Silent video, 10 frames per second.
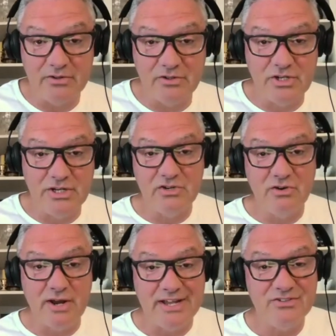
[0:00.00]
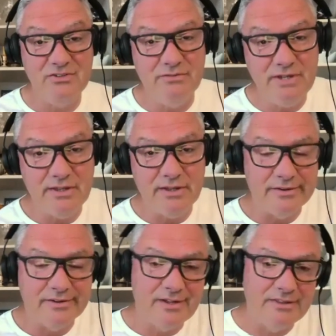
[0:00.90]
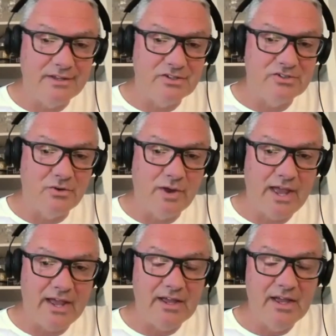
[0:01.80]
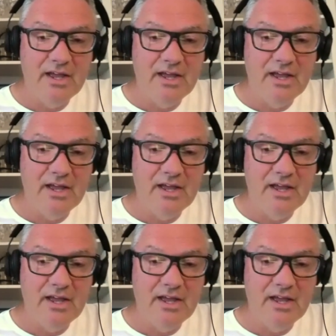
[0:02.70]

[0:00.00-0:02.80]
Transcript: There's an e-tron SUV that looks, I think, just okay.